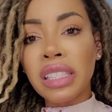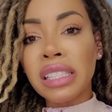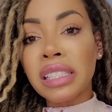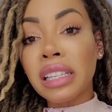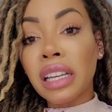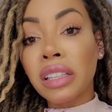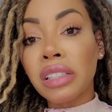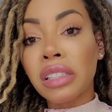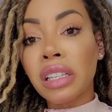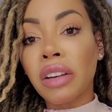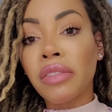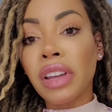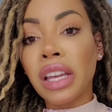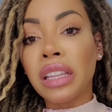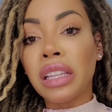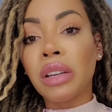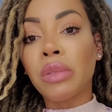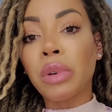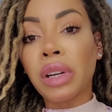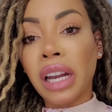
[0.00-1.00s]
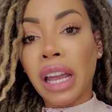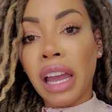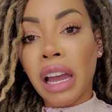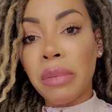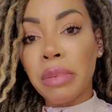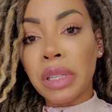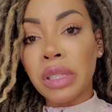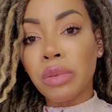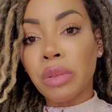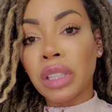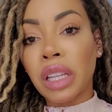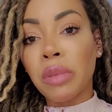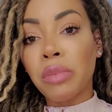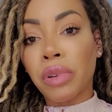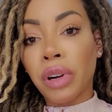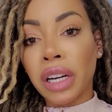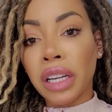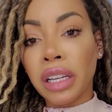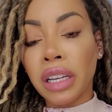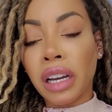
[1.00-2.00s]
this other stuff. And then what happens when they
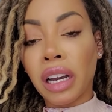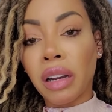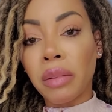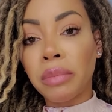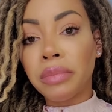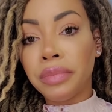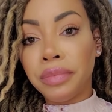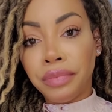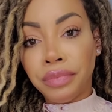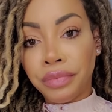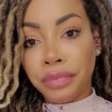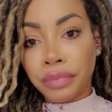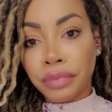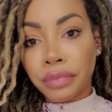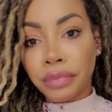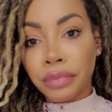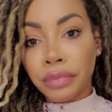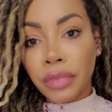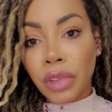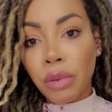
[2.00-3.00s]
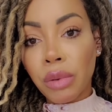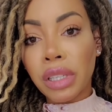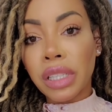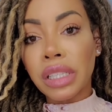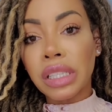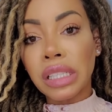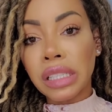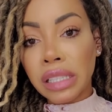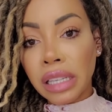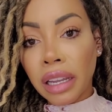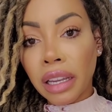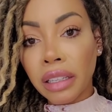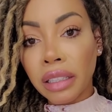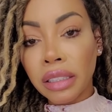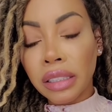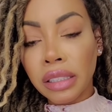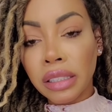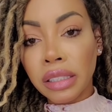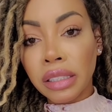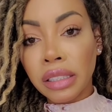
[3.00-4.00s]
break up? What does she say?
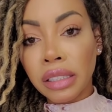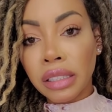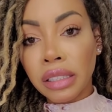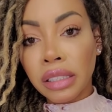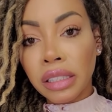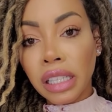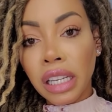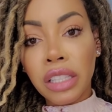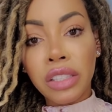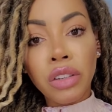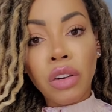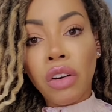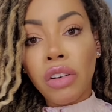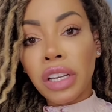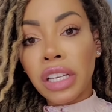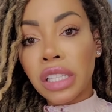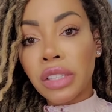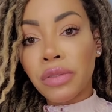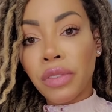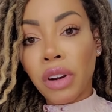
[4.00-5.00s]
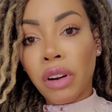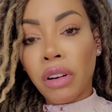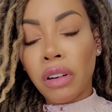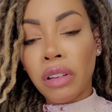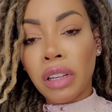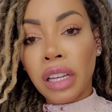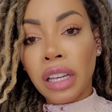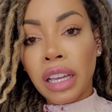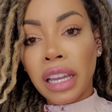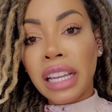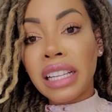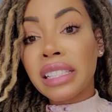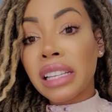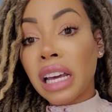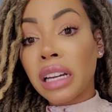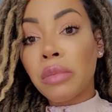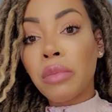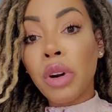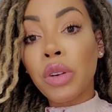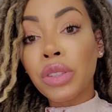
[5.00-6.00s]
It's all his fault. He's
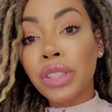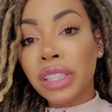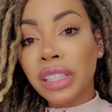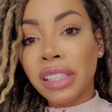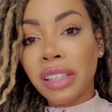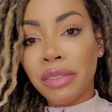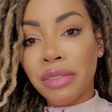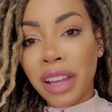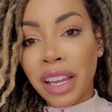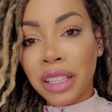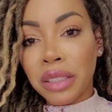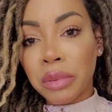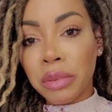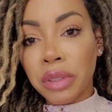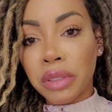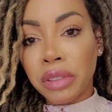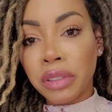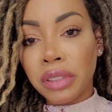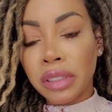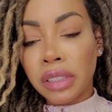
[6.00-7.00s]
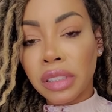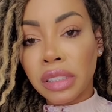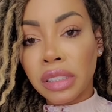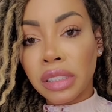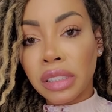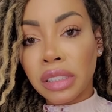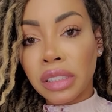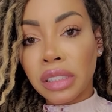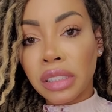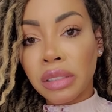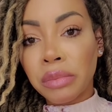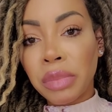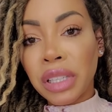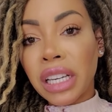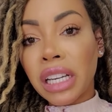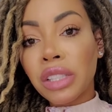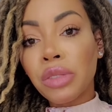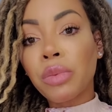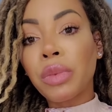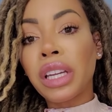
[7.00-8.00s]
not emotionally available.
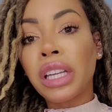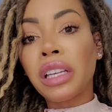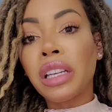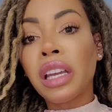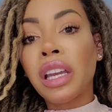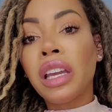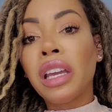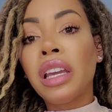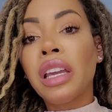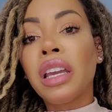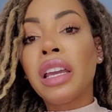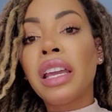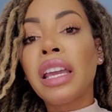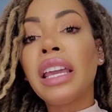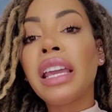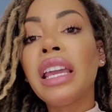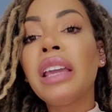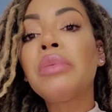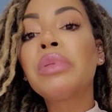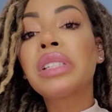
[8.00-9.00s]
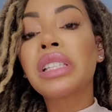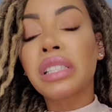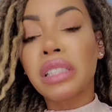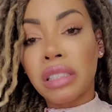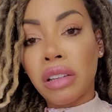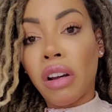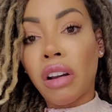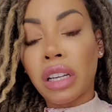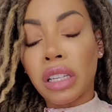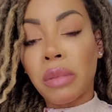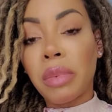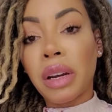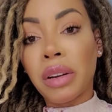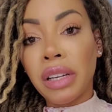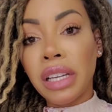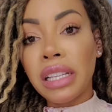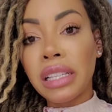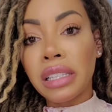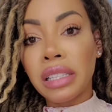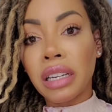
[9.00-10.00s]
Because when he was talking about
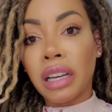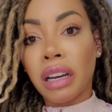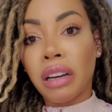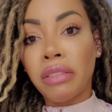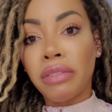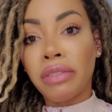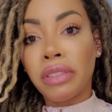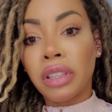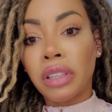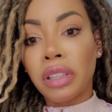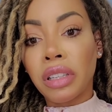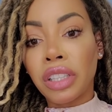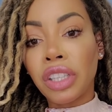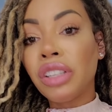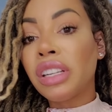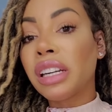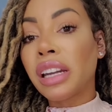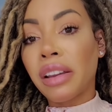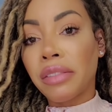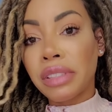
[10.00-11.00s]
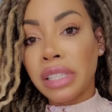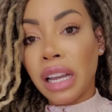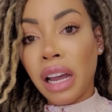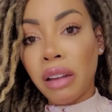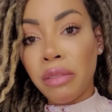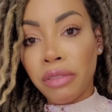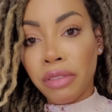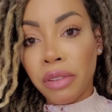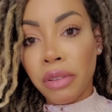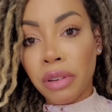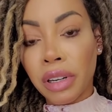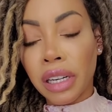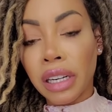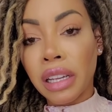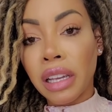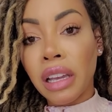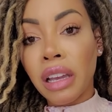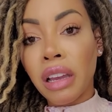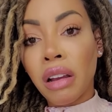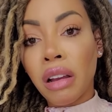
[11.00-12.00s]
his stuff, you didn't have time for it.
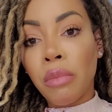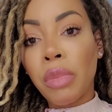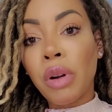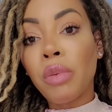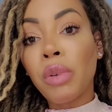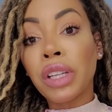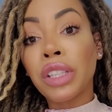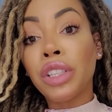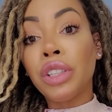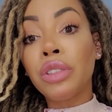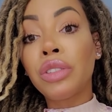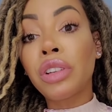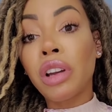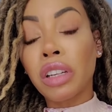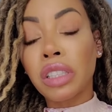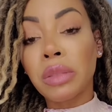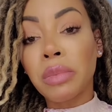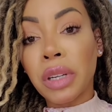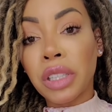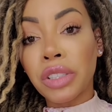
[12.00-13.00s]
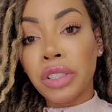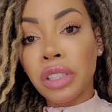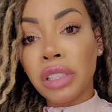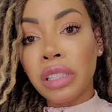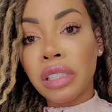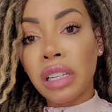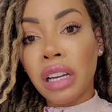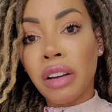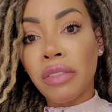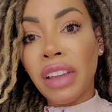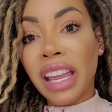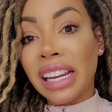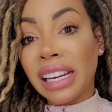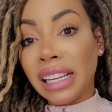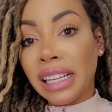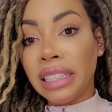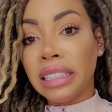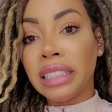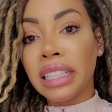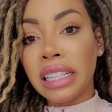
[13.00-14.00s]
But when you talked about your stuff and
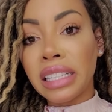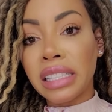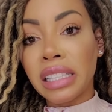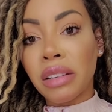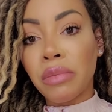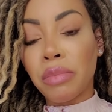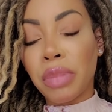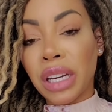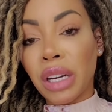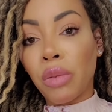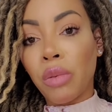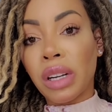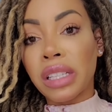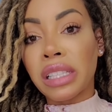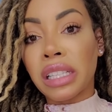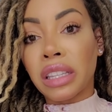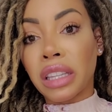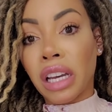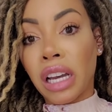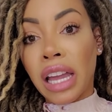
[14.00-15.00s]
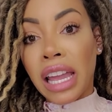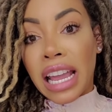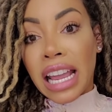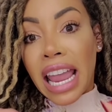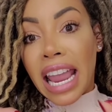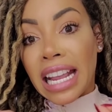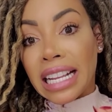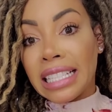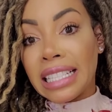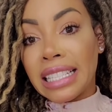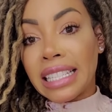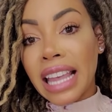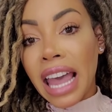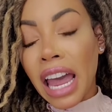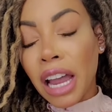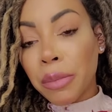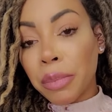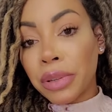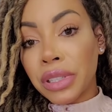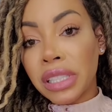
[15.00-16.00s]
he listened, but it wasn't the
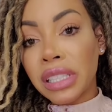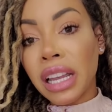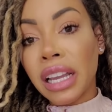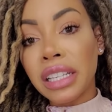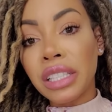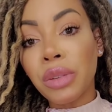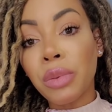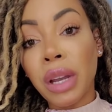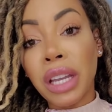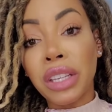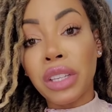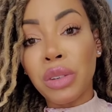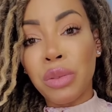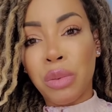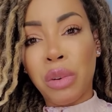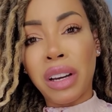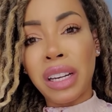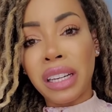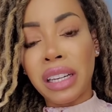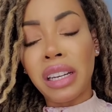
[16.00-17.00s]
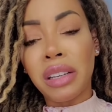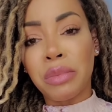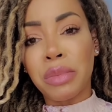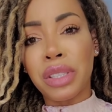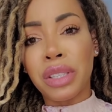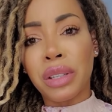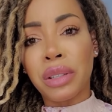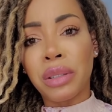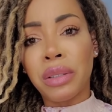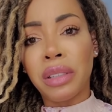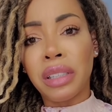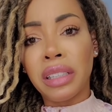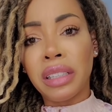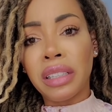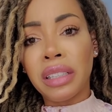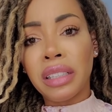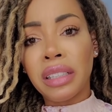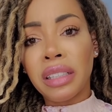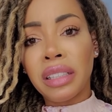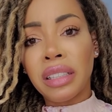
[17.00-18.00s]
exact precise way you wanted him to,
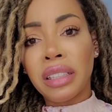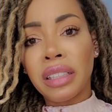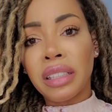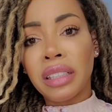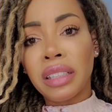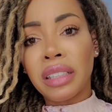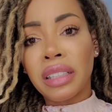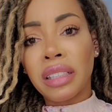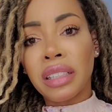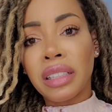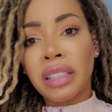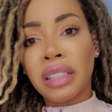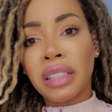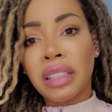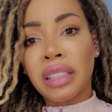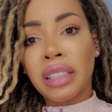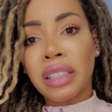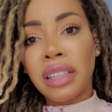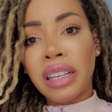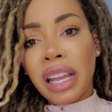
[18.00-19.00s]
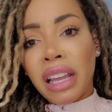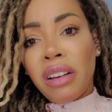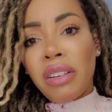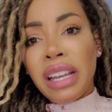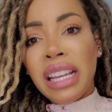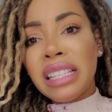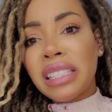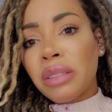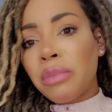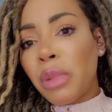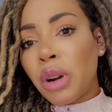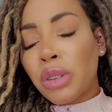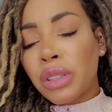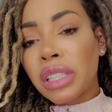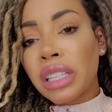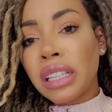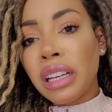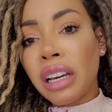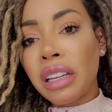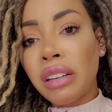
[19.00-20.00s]
now he's
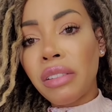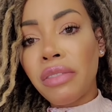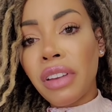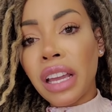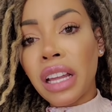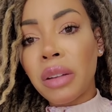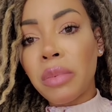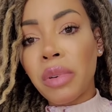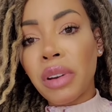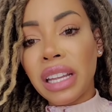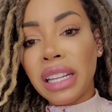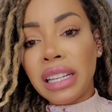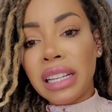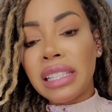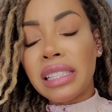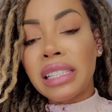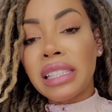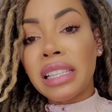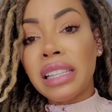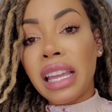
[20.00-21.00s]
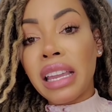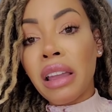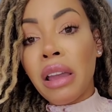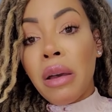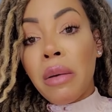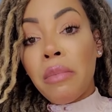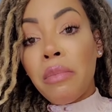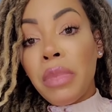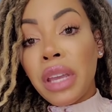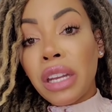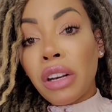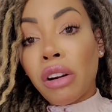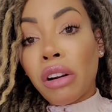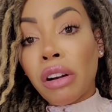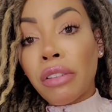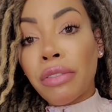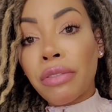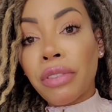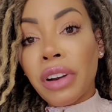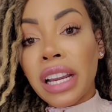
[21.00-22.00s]
emotionally unavailable. And this is the thing men are
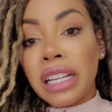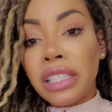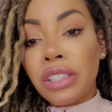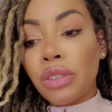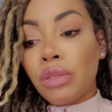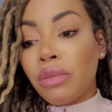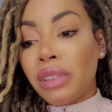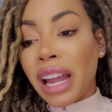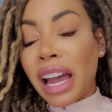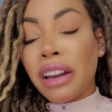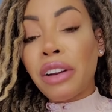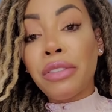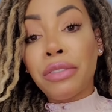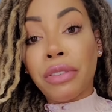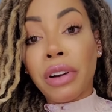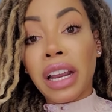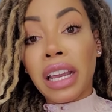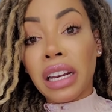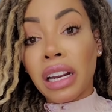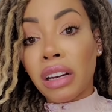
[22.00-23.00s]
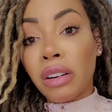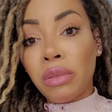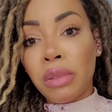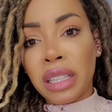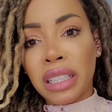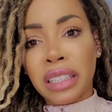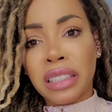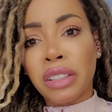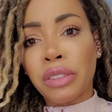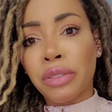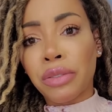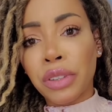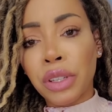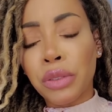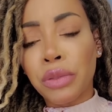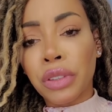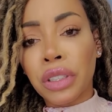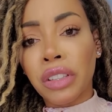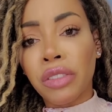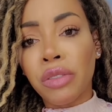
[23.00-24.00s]
afraid to, not afraid, I don't want like they're
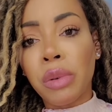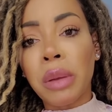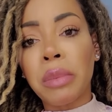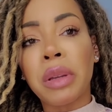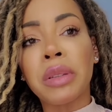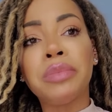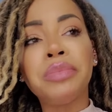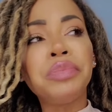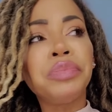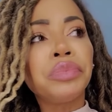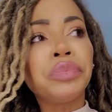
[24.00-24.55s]
fearful of women,